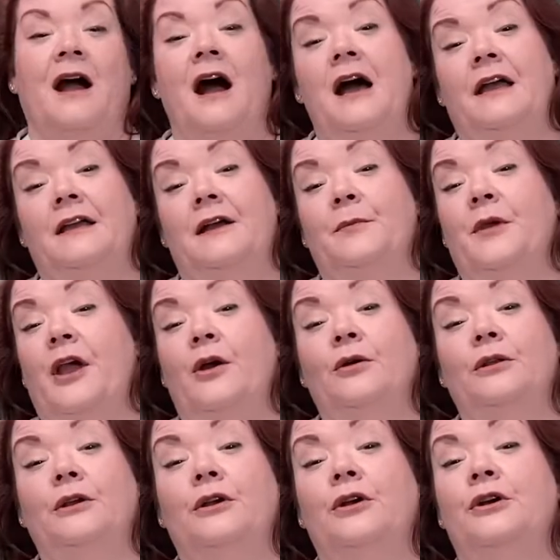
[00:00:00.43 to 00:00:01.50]
Hi, I'm
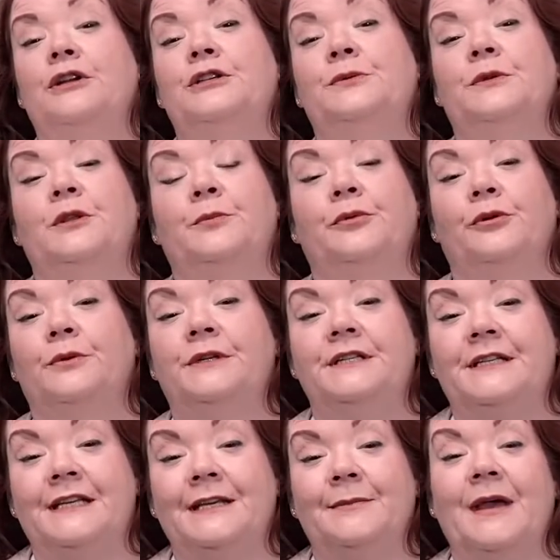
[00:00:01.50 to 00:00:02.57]
Carolyn Curtis with the Bruen
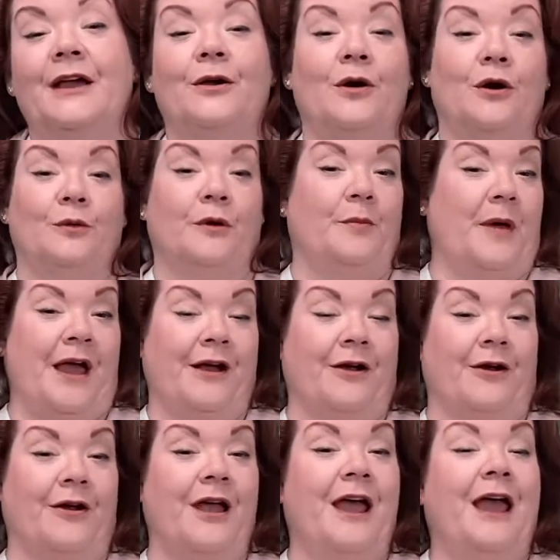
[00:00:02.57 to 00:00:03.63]
team at Coldwell
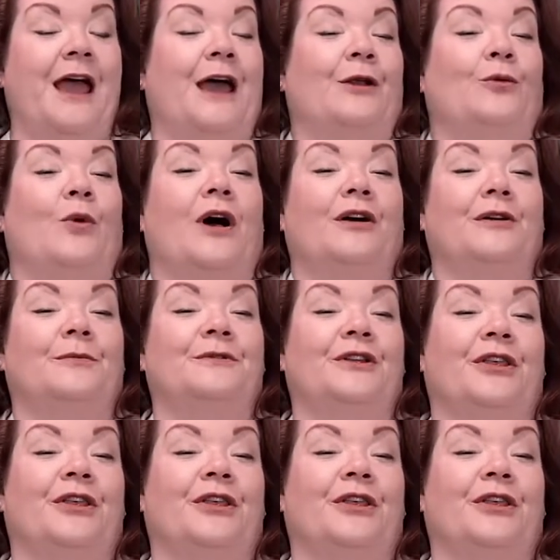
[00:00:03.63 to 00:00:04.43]
Banker, and welcome to